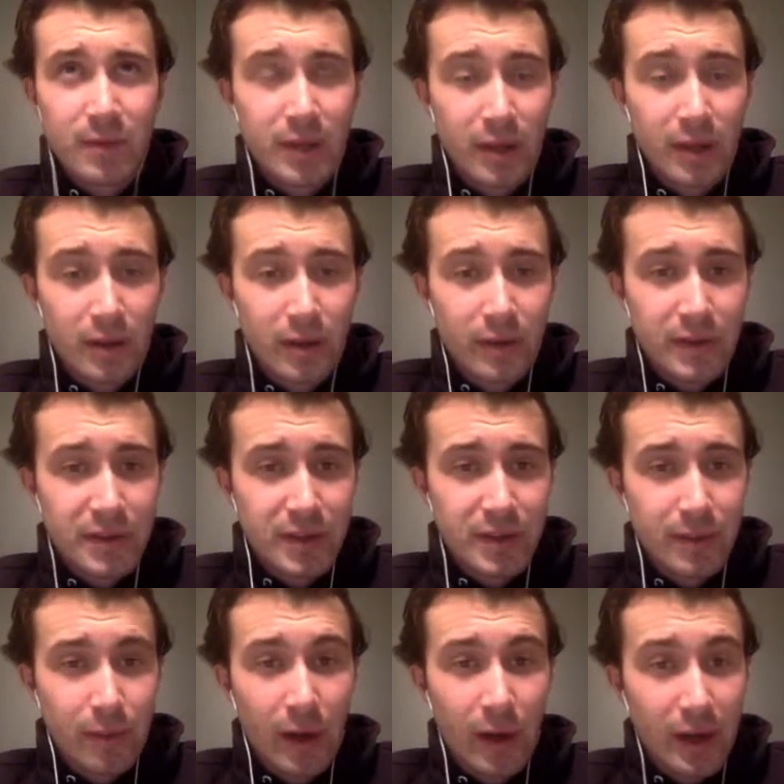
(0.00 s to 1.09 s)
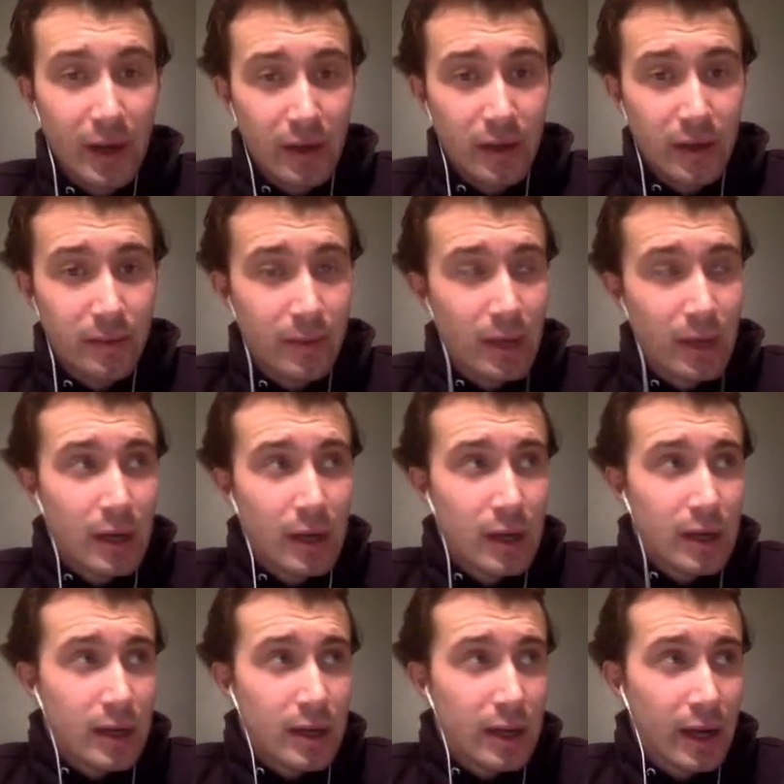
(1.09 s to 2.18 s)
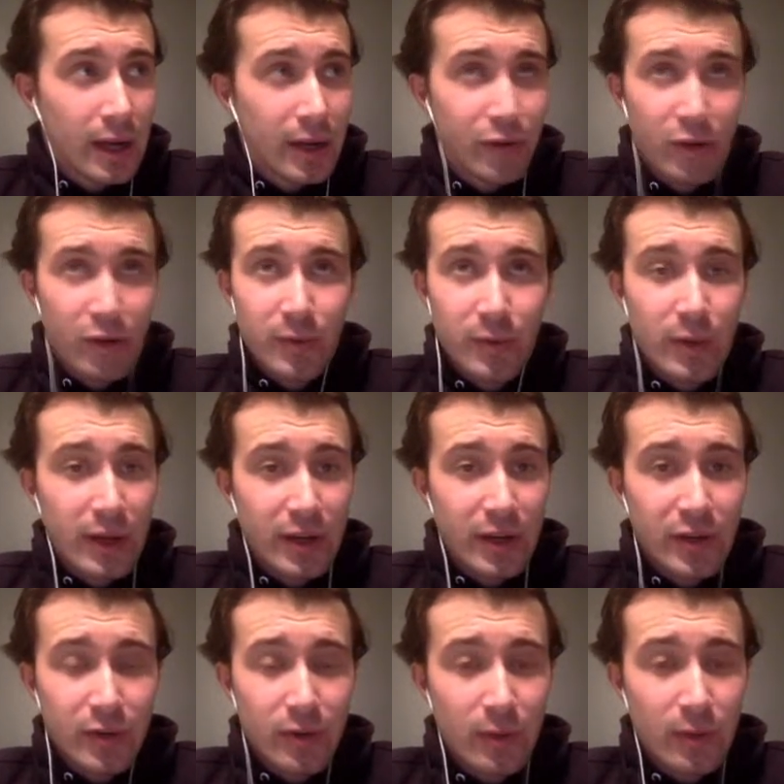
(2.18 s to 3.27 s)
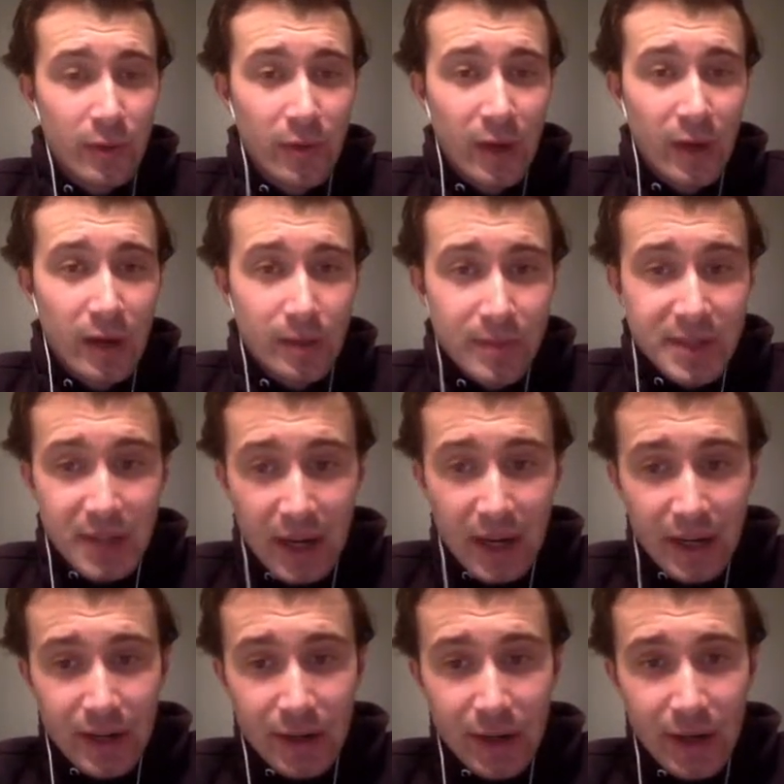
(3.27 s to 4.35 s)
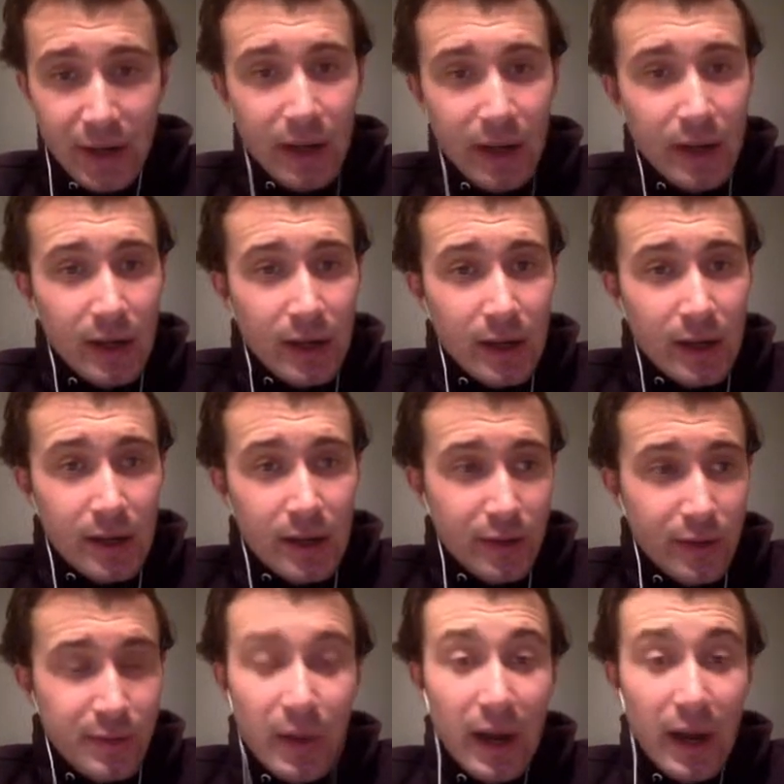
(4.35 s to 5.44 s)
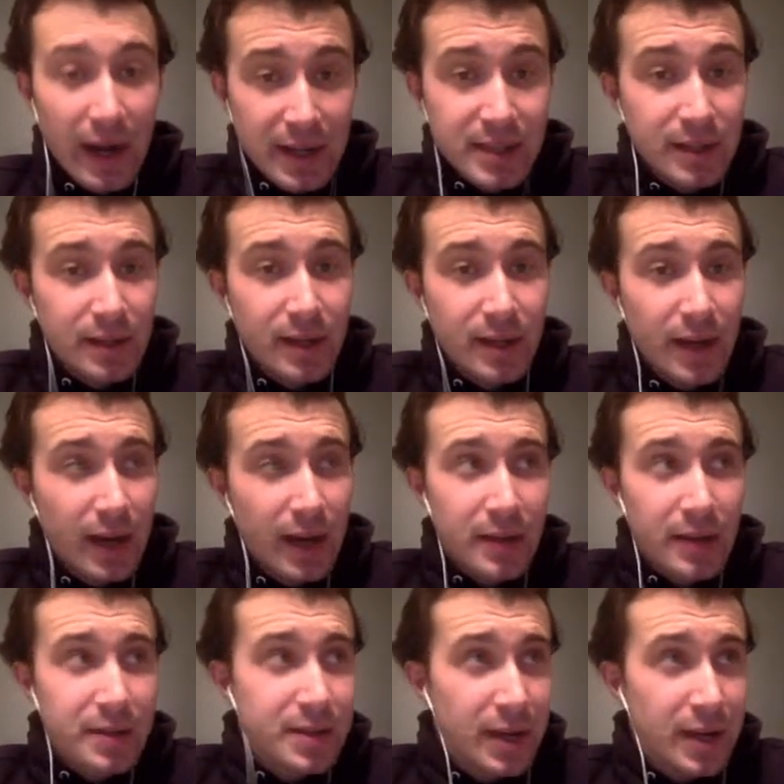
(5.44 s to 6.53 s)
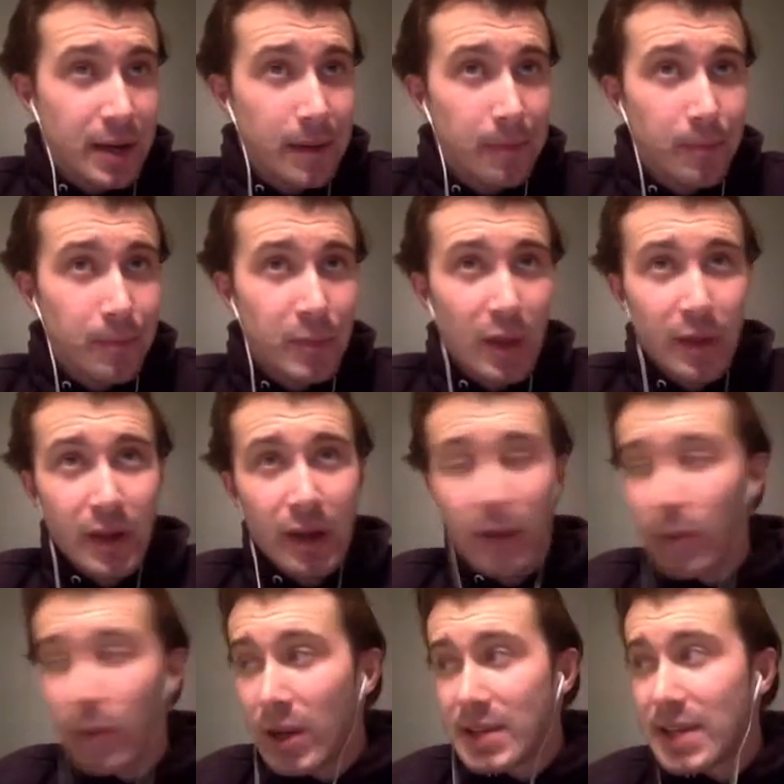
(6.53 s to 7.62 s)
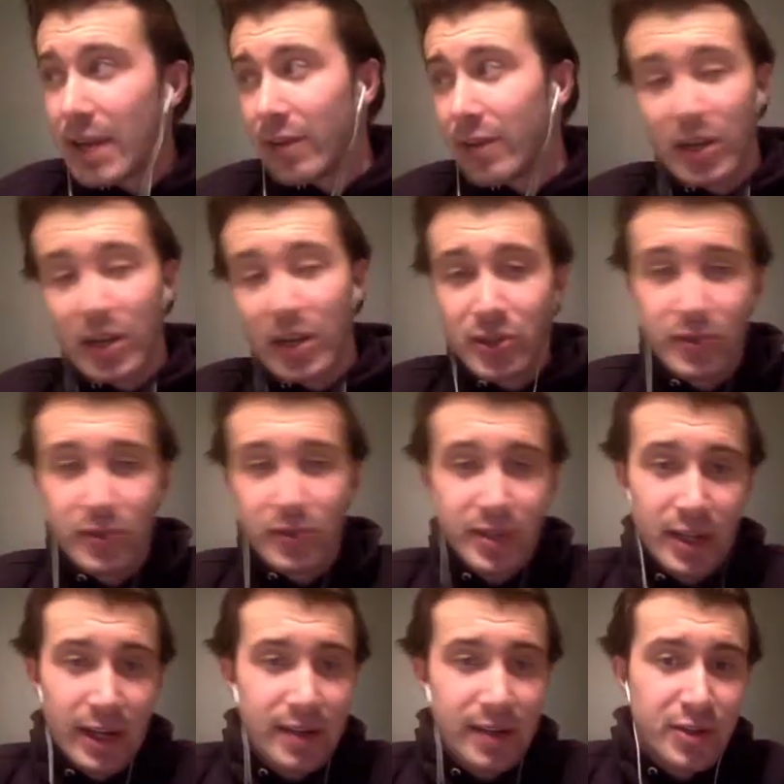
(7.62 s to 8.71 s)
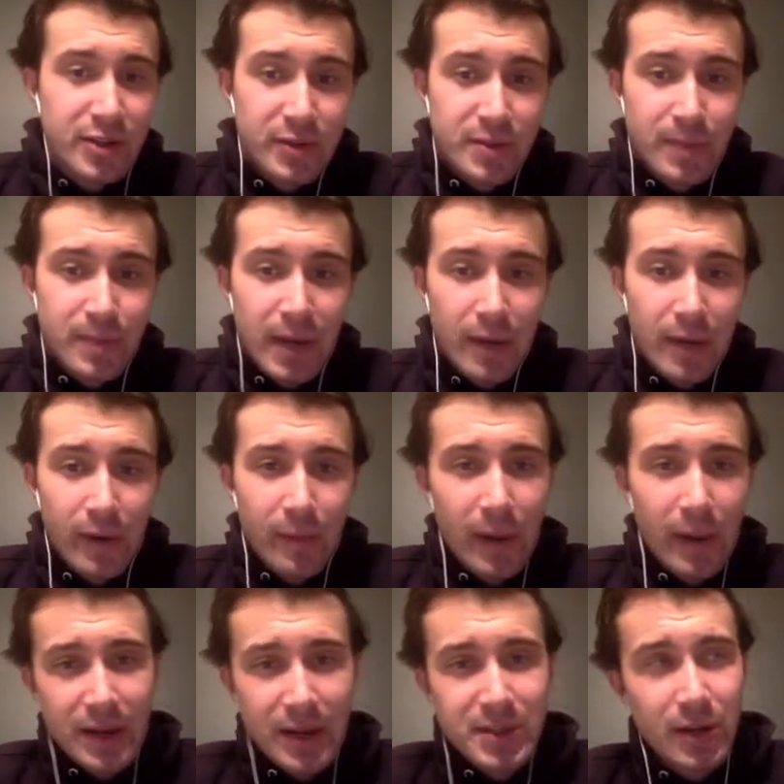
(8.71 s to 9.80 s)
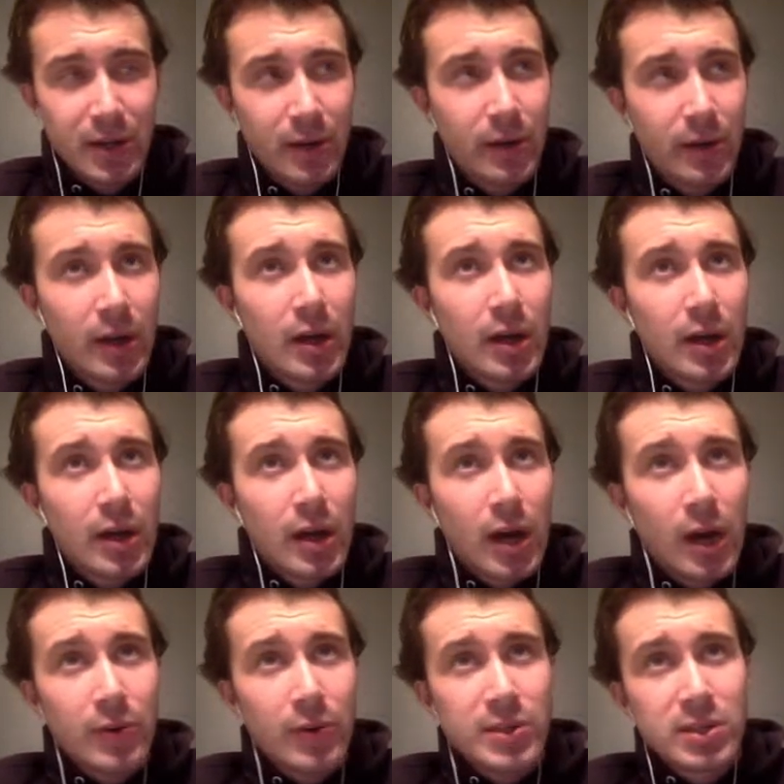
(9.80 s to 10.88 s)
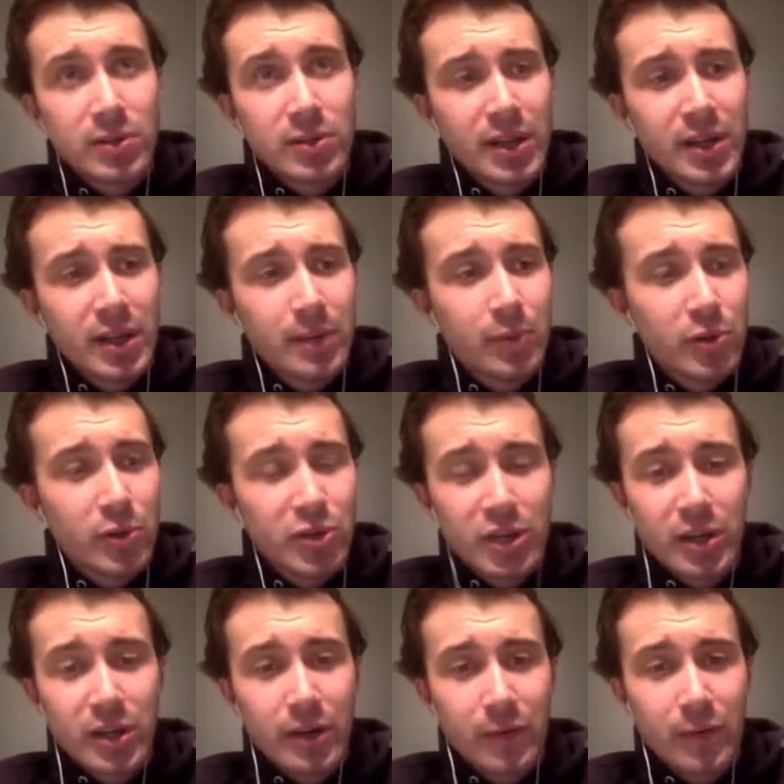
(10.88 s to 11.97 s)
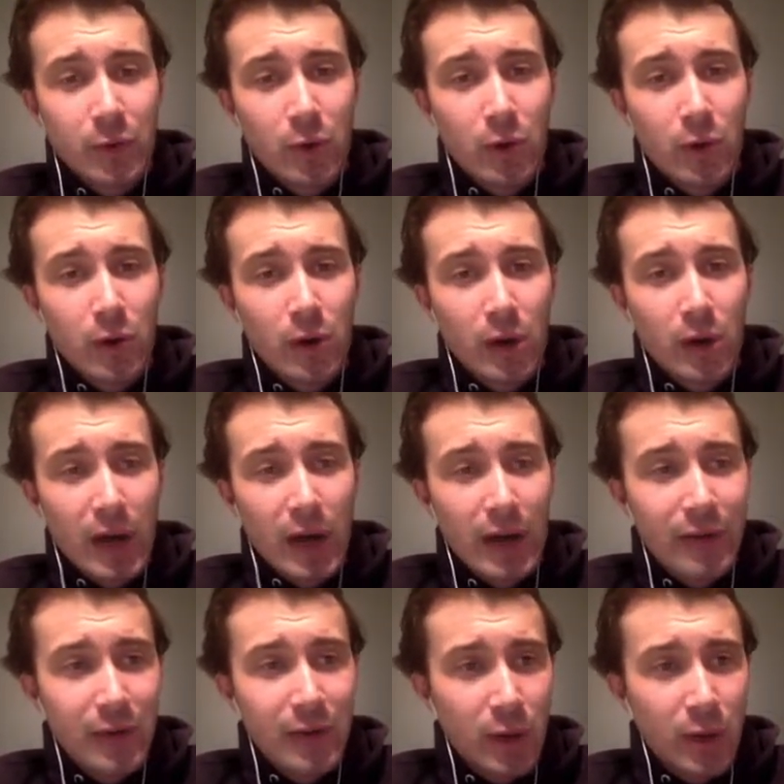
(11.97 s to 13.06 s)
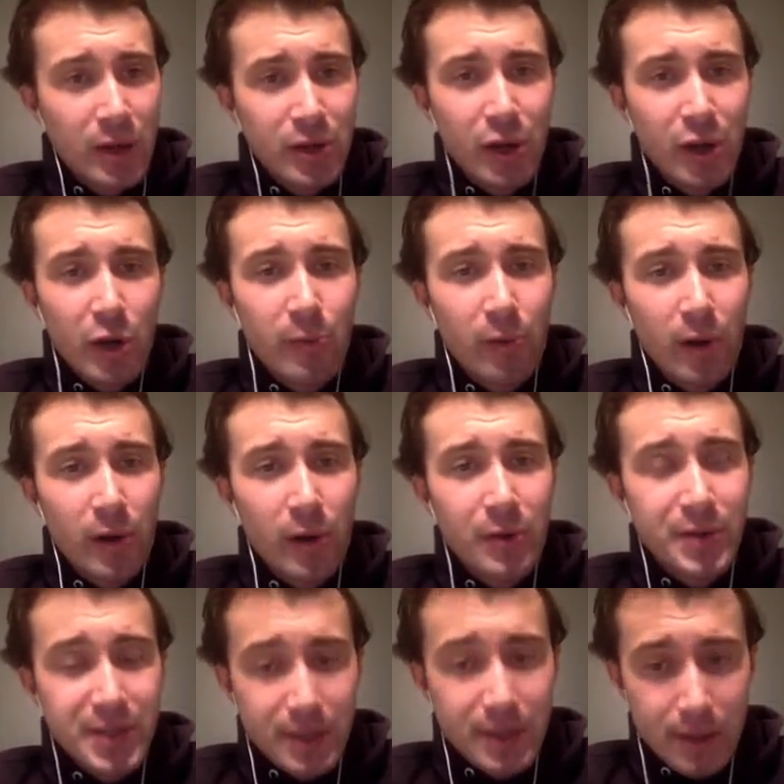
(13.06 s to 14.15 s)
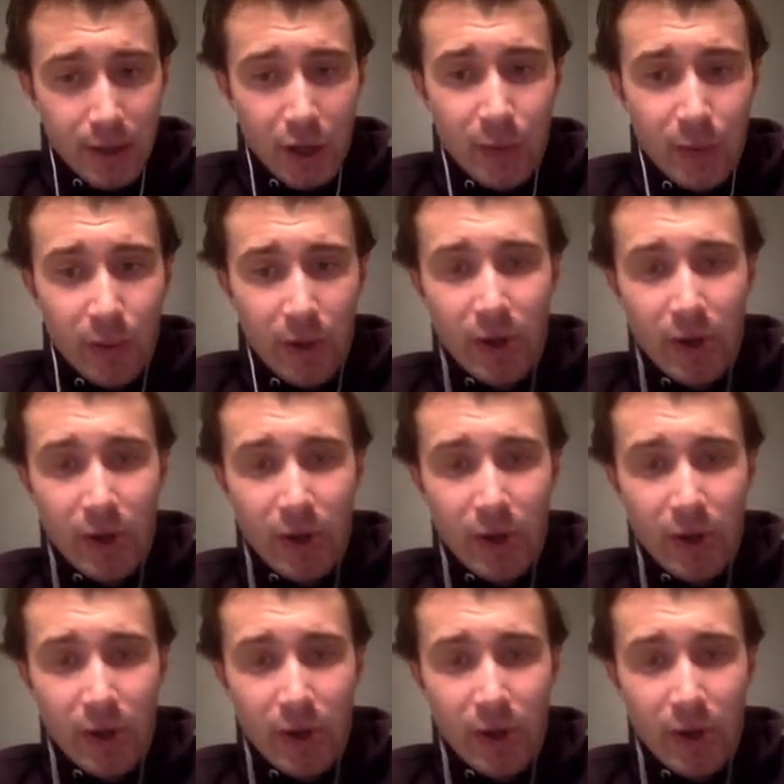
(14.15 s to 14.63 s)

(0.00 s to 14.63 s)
obviously breaking them. Like I dropped one into a river mistakenly. It was by accident, and the other one's having issues connecting to its battery pack. So I was looking at pushing for having one GoPro, the GoPro